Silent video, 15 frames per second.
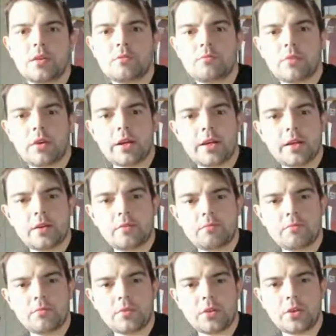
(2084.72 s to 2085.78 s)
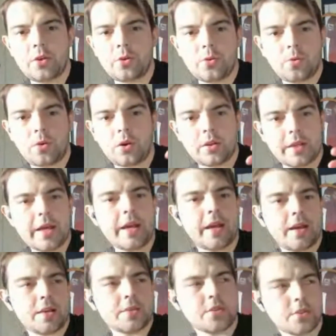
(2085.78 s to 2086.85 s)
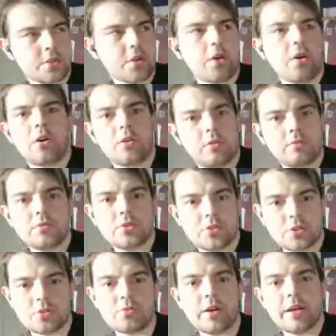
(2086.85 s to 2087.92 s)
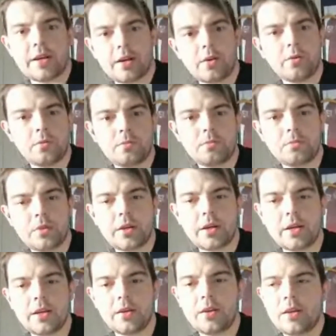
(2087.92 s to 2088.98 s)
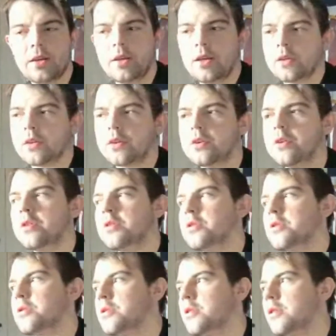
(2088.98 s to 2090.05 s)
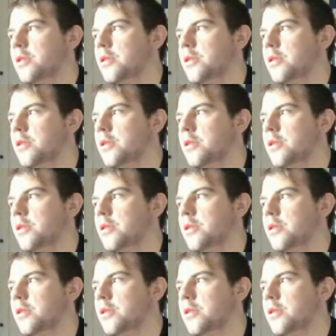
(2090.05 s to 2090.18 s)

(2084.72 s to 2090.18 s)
by you are there as a star straight out. Yeah, because